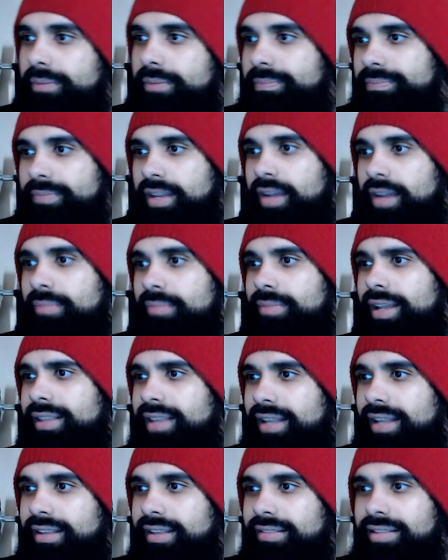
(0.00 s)
I'm like, that
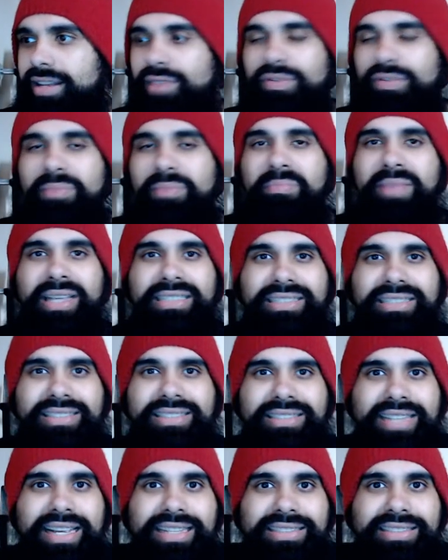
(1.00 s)
doesn't even make
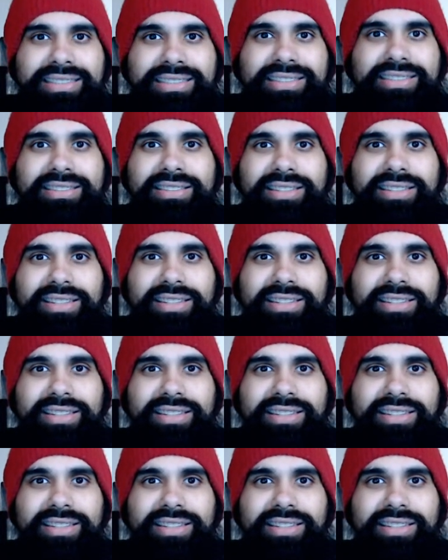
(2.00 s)
sense.